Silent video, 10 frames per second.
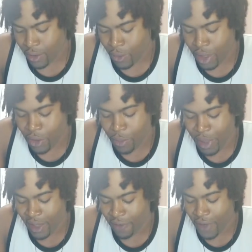When you
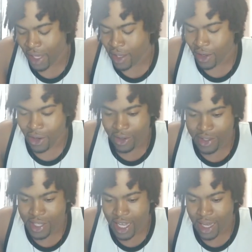being fake all the
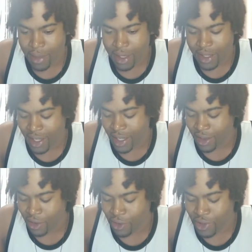time, and
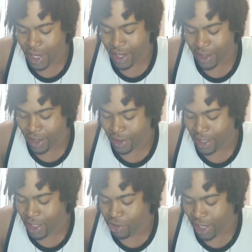then you try
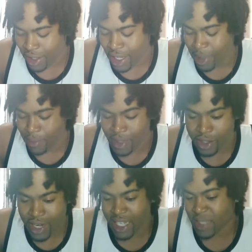to come up
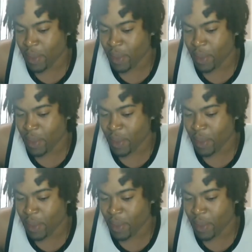and try to